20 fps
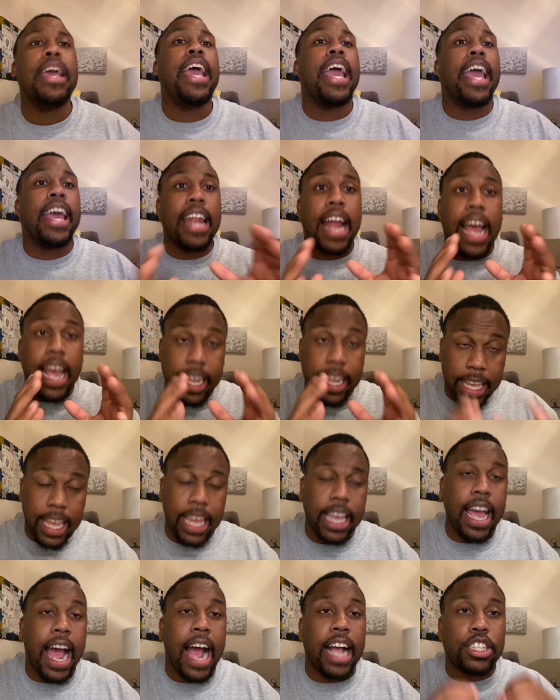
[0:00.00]
And
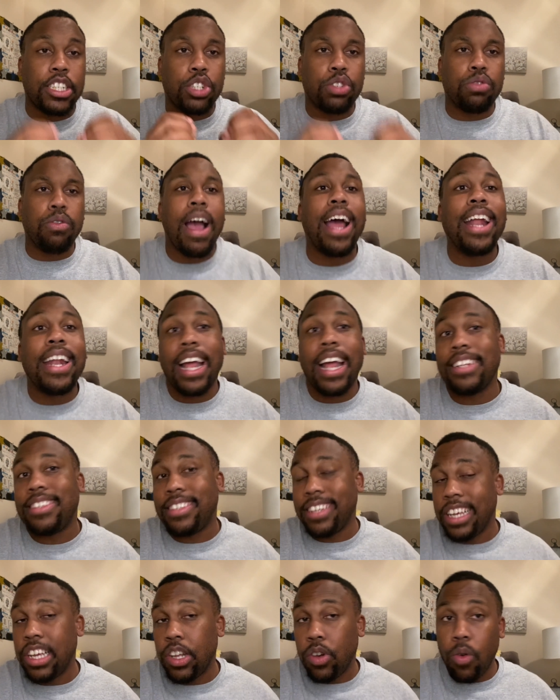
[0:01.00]
I try not to
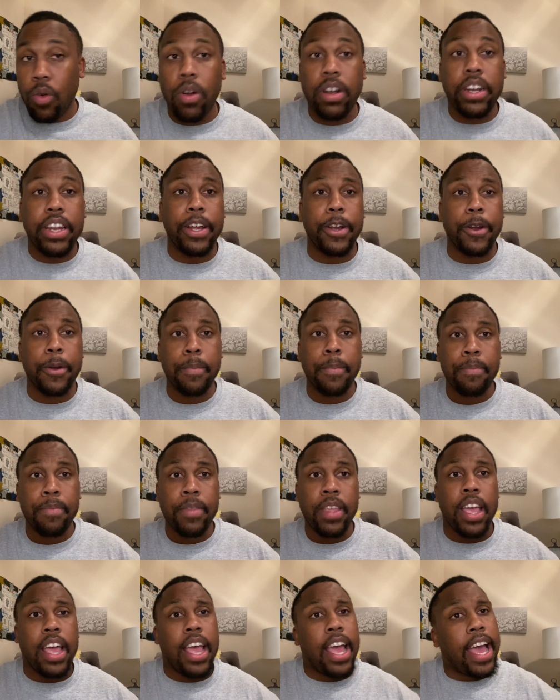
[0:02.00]
get on here
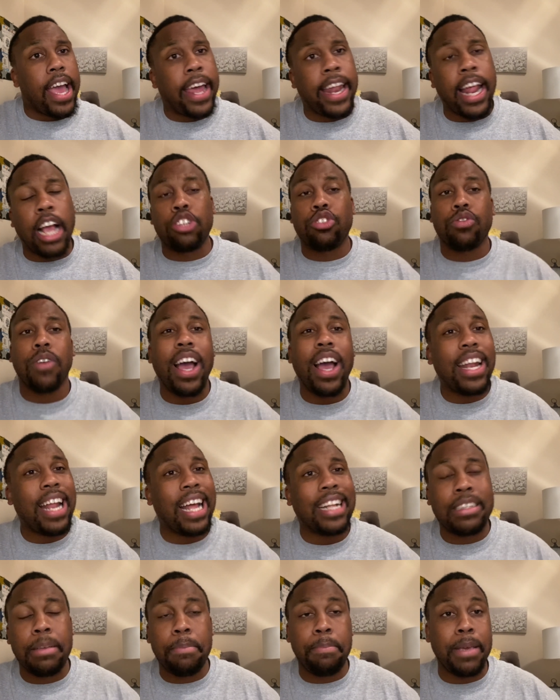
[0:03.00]
and I try
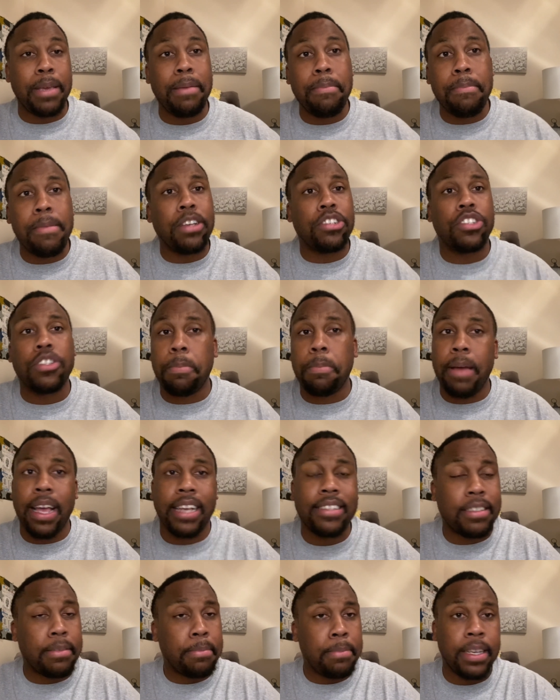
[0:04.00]
not to be Mr.
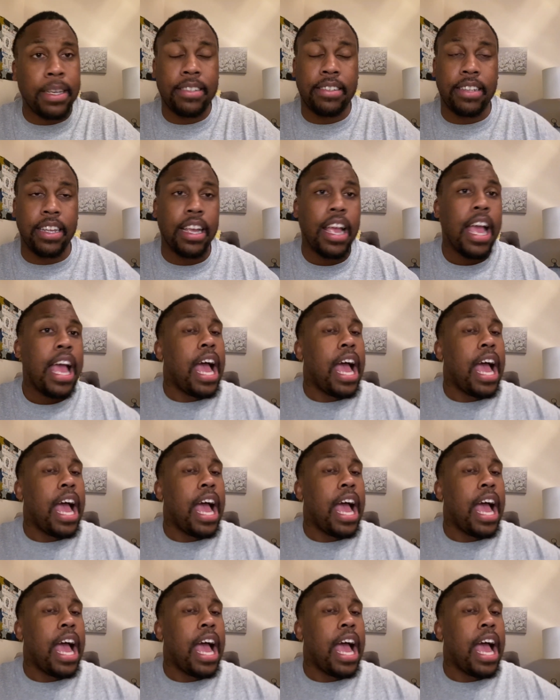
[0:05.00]
Pessimistic.